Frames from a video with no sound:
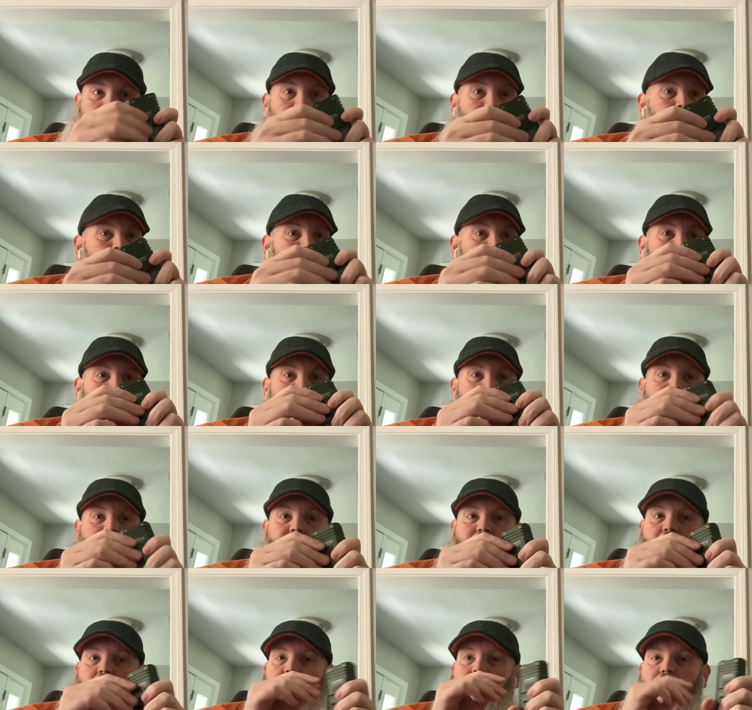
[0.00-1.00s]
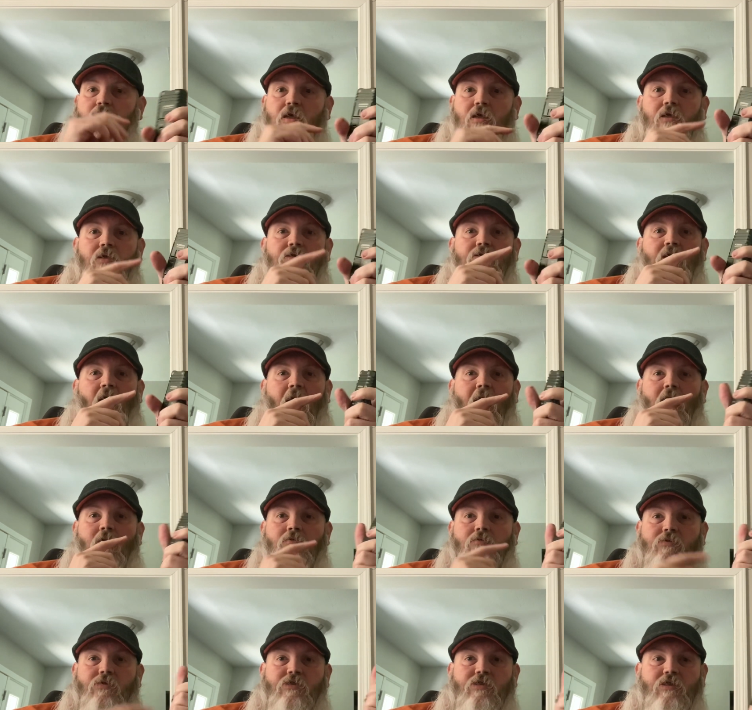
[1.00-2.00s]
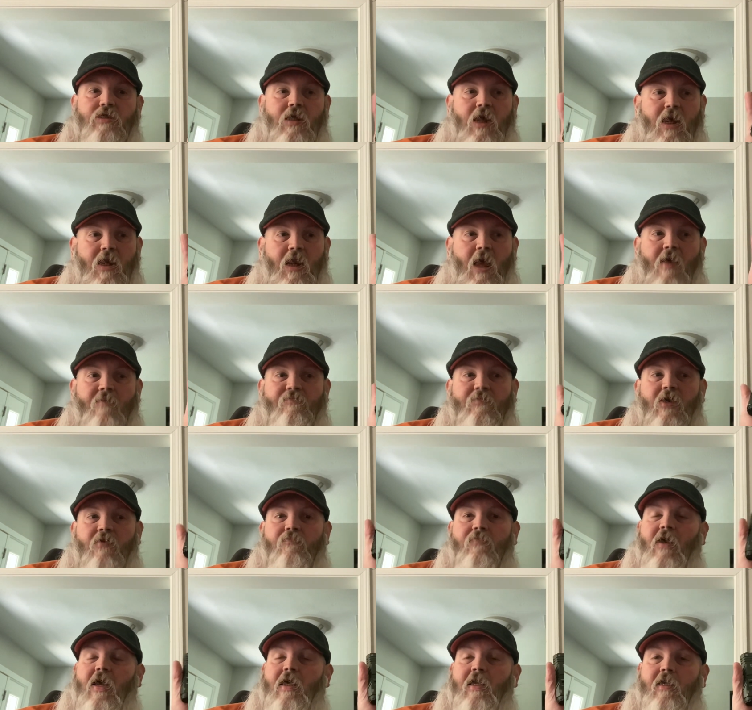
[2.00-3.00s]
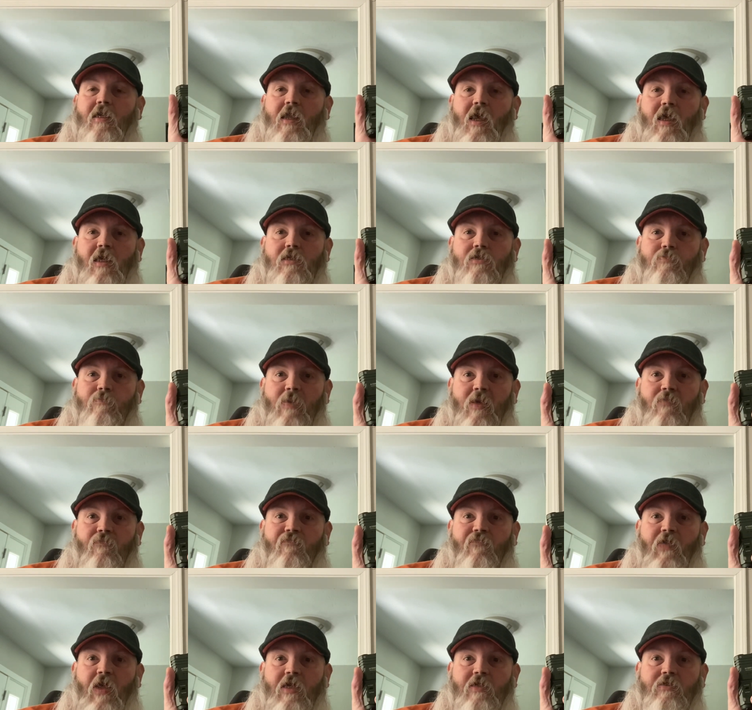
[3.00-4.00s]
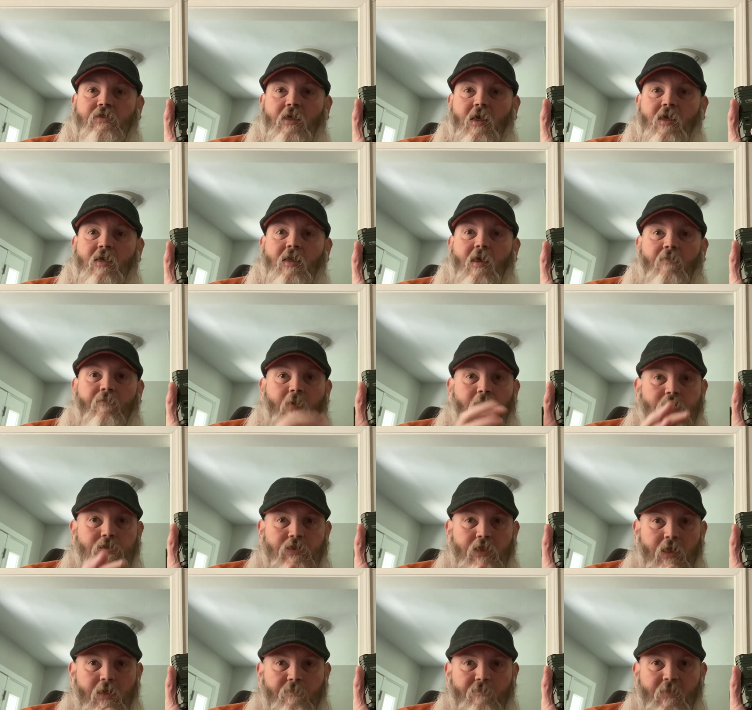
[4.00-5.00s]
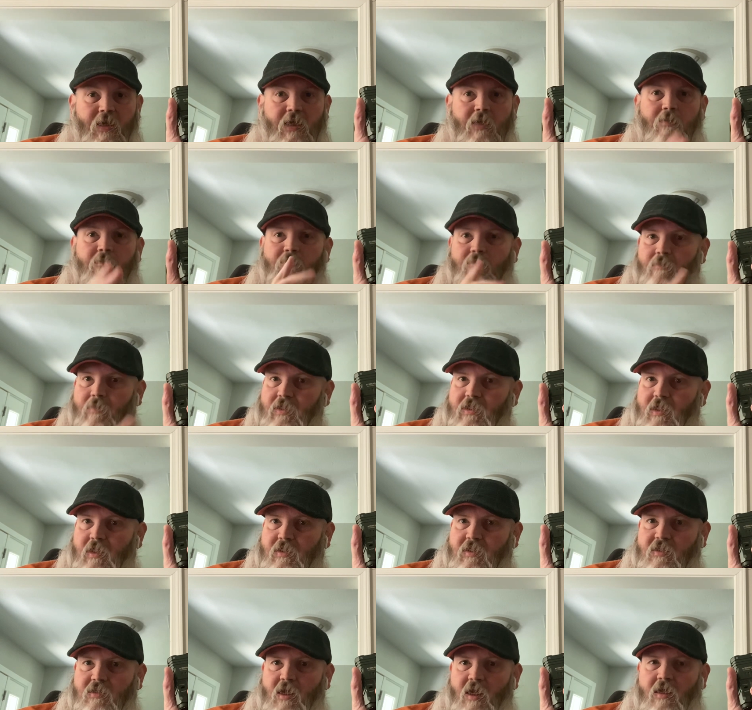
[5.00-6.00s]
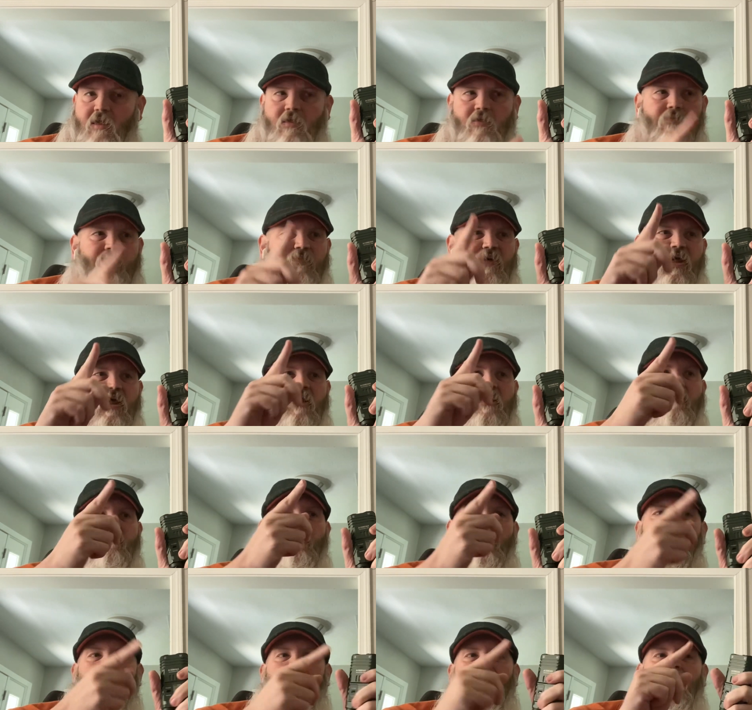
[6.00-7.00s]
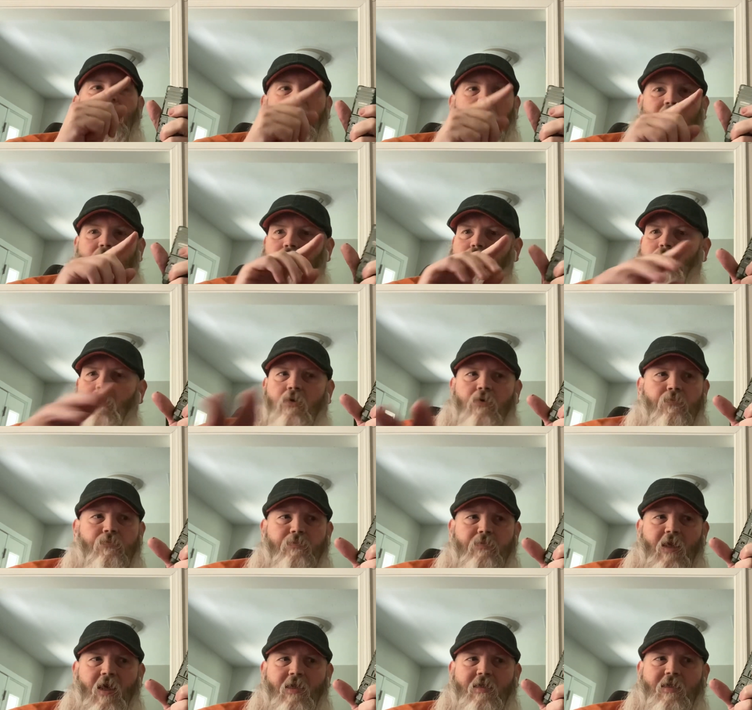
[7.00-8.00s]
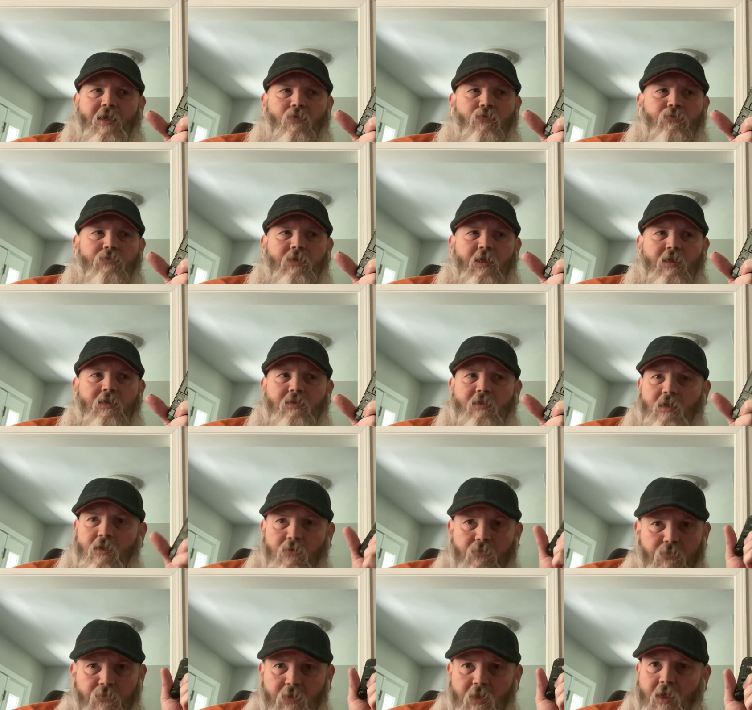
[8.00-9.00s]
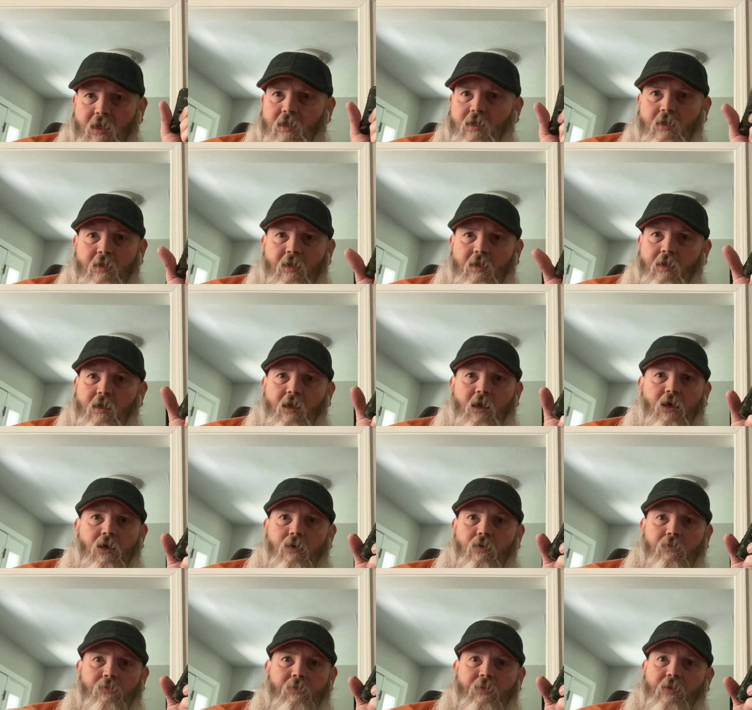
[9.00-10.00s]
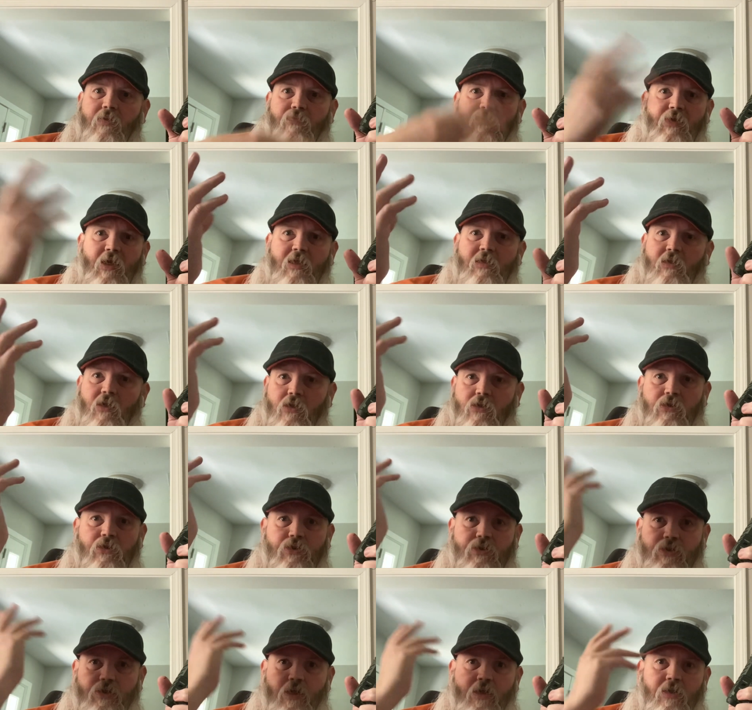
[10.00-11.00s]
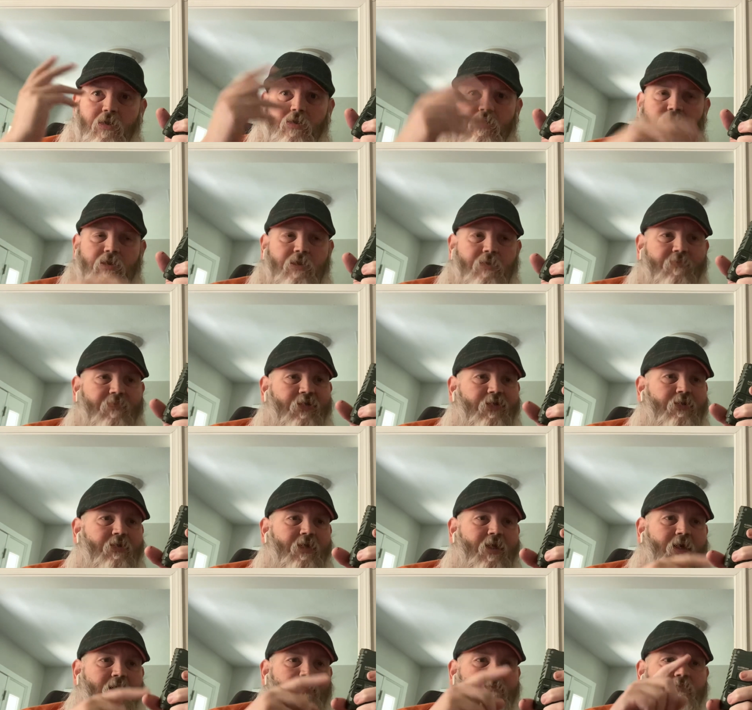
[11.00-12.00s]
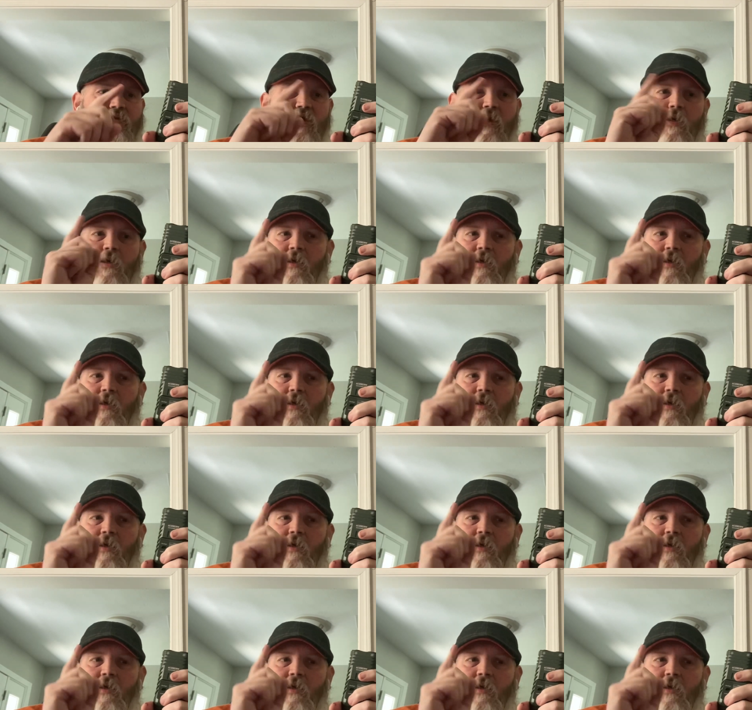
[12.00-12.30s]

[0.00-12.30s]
This is outstanding. I've never had an AceBeam flashlight. I've had JetBeam, but this is AceBeam. I don't think they're related at all and everything. They're just sharing similar names.